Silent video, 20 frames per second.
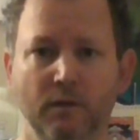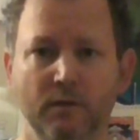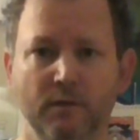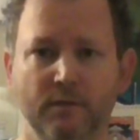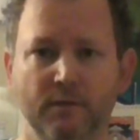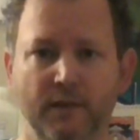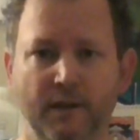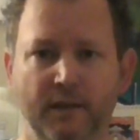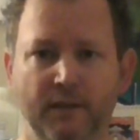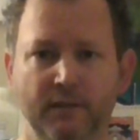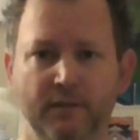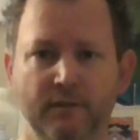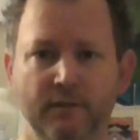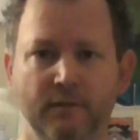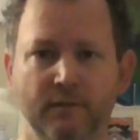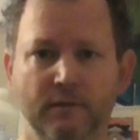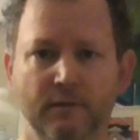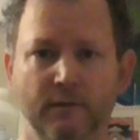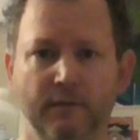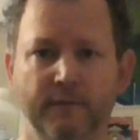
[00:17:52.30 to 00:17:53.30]

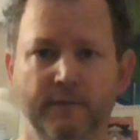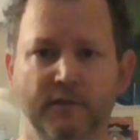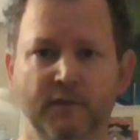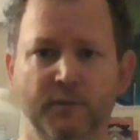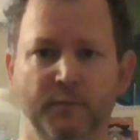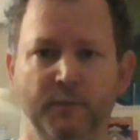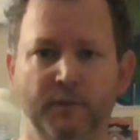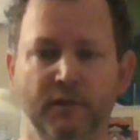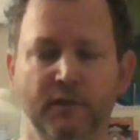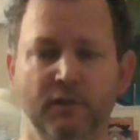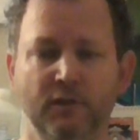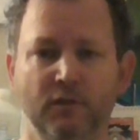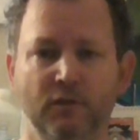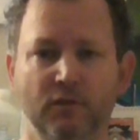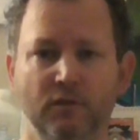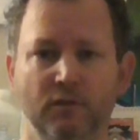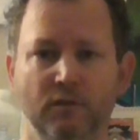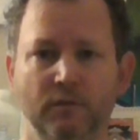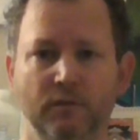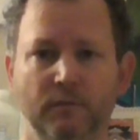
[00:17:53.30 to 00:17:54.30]
silence of the
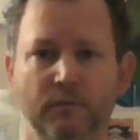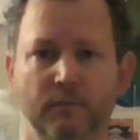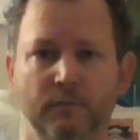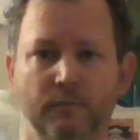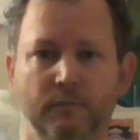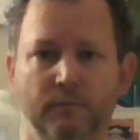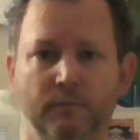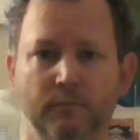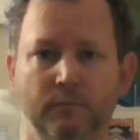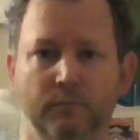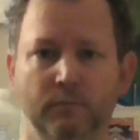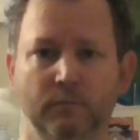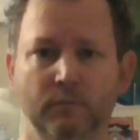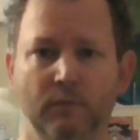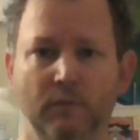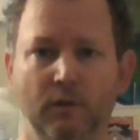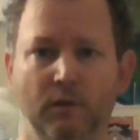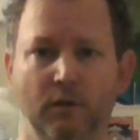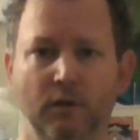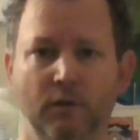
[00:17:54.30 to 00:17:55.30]
speech,
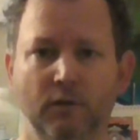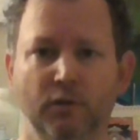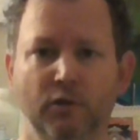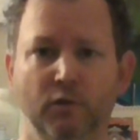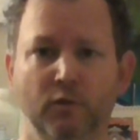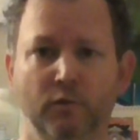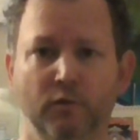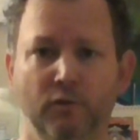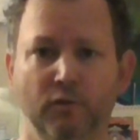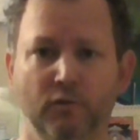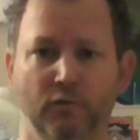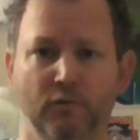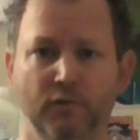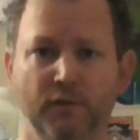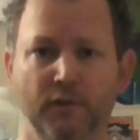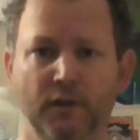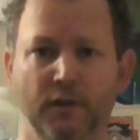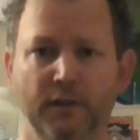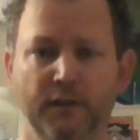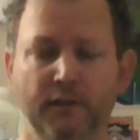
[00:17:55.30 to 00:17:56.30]
no internal
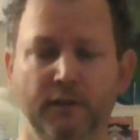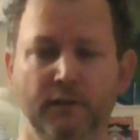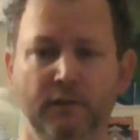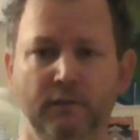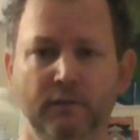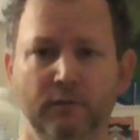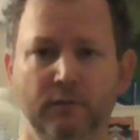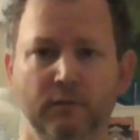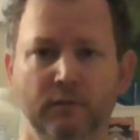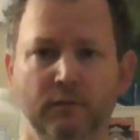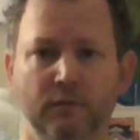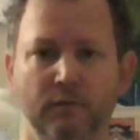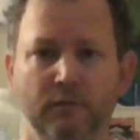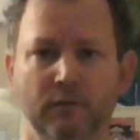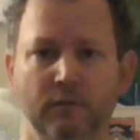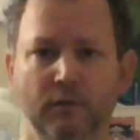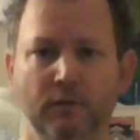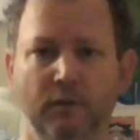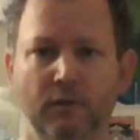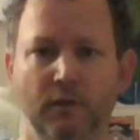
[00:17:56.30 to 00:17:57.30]
talking,
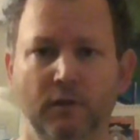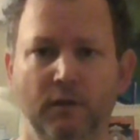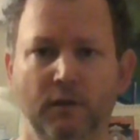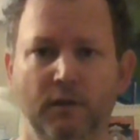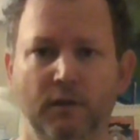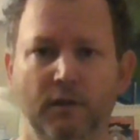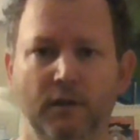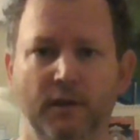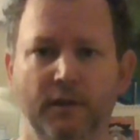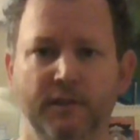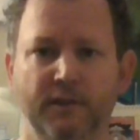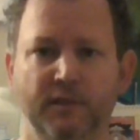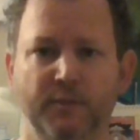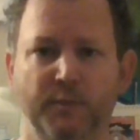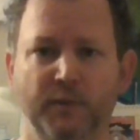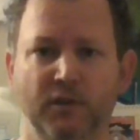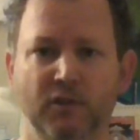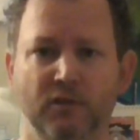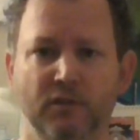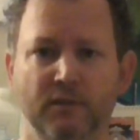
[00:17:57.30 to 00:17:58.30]
and the
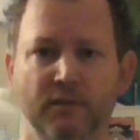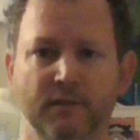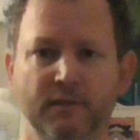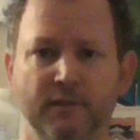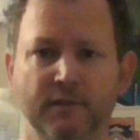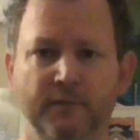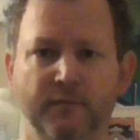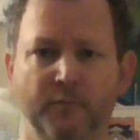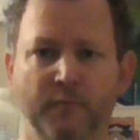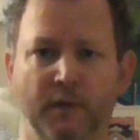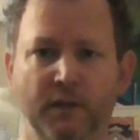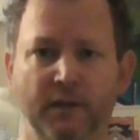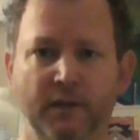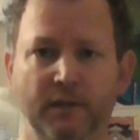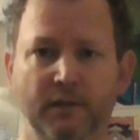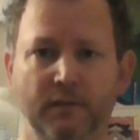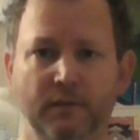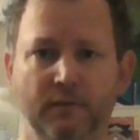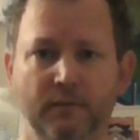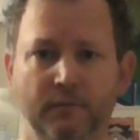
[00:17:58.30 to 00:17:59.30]
spaciousness of
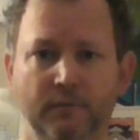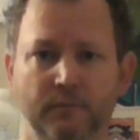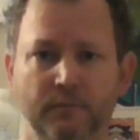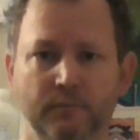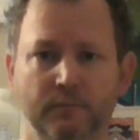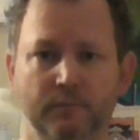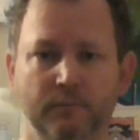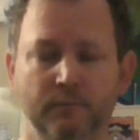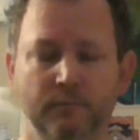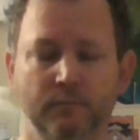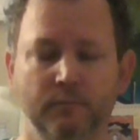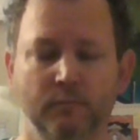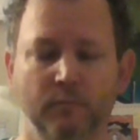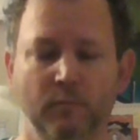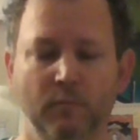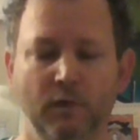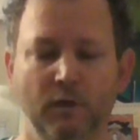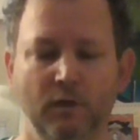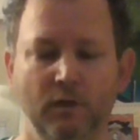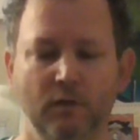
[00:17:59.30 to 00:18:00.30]
mind.
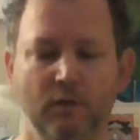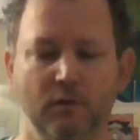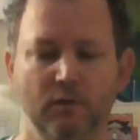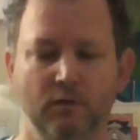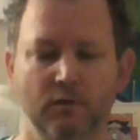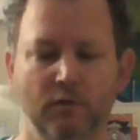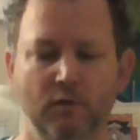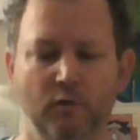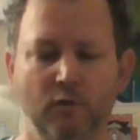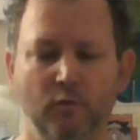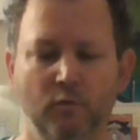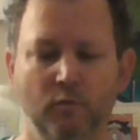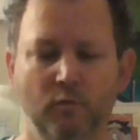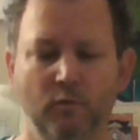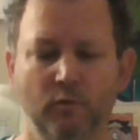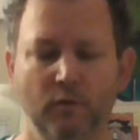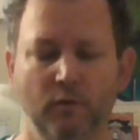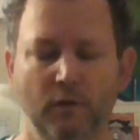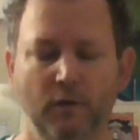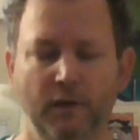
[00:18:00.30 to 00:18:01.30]
So
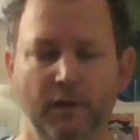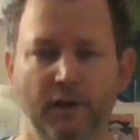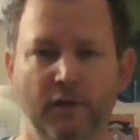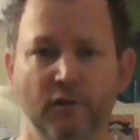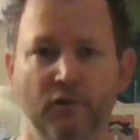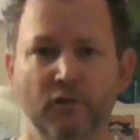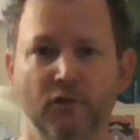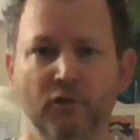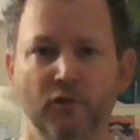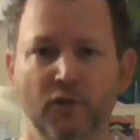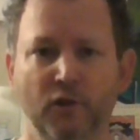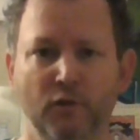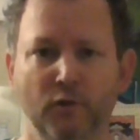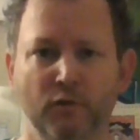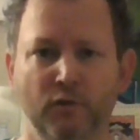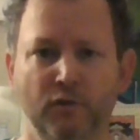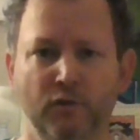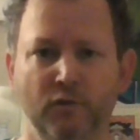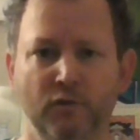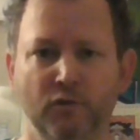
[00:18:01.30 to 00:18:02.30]
here you'll go
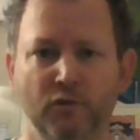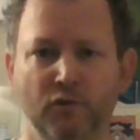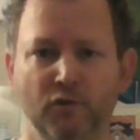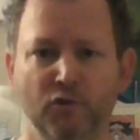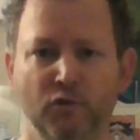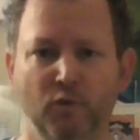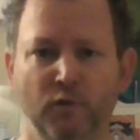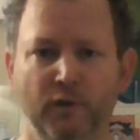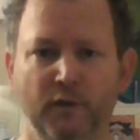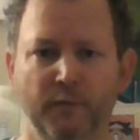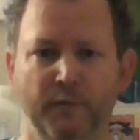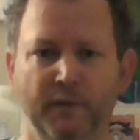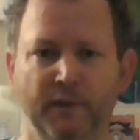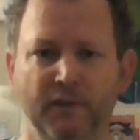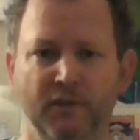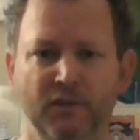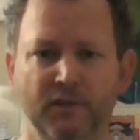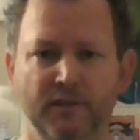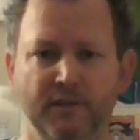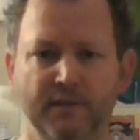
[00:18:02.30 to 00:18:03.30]
into your
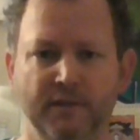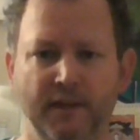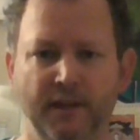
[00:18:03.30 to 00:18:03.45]
20-minute just